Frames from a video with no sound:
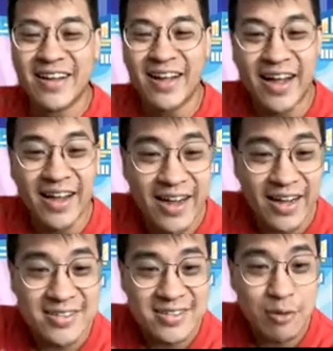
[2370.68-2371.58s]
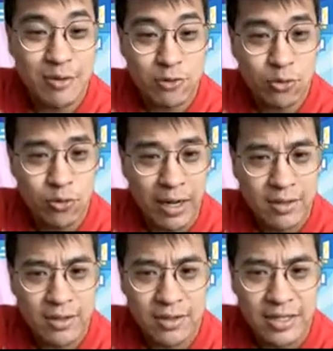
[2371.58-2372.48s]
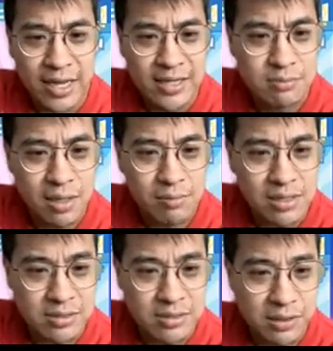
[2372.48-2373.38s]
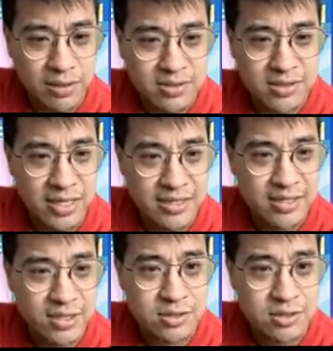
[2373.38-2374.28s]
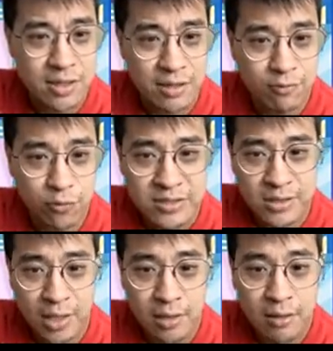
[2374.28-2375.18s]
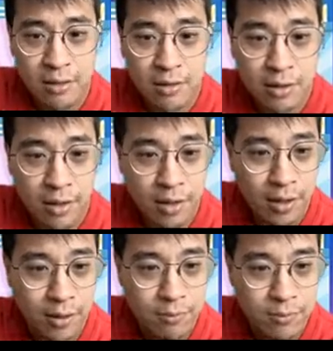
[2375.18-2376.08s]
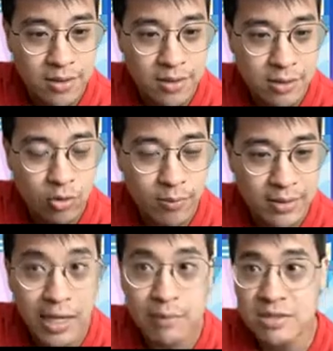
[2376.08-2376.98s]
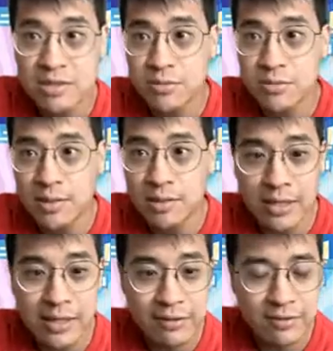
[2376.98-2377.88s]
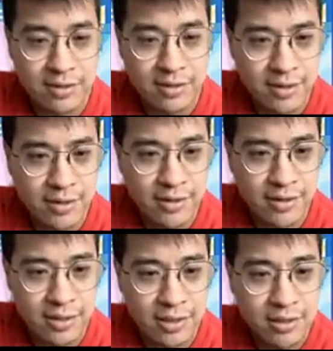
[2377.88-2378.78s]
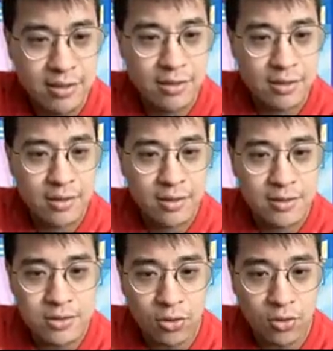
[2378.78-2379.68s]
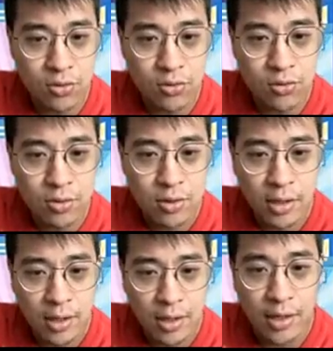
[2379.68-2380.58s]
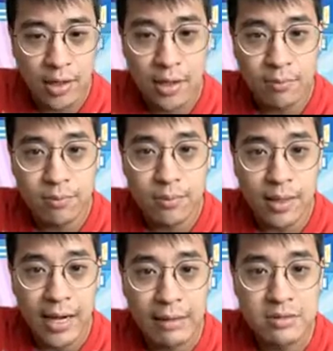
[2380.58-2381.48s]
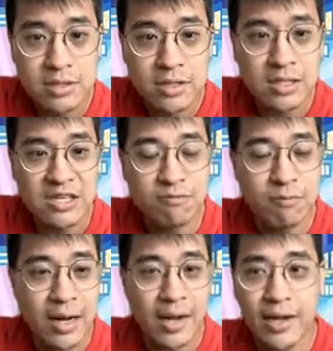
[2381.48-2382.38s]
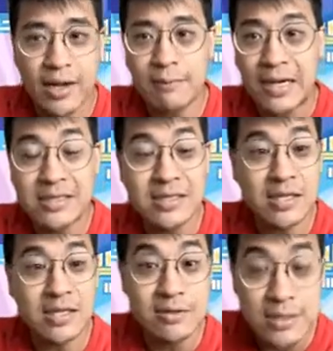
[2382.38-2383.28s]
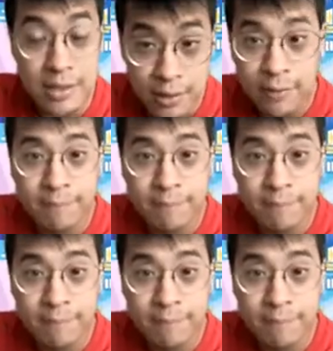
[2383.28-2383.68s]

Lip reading: I see we have 2 other guests. Maybe it's because it's the next session and I've overstayed because I know my time is supposed to be until 11:30. So I'm just going to leave my details here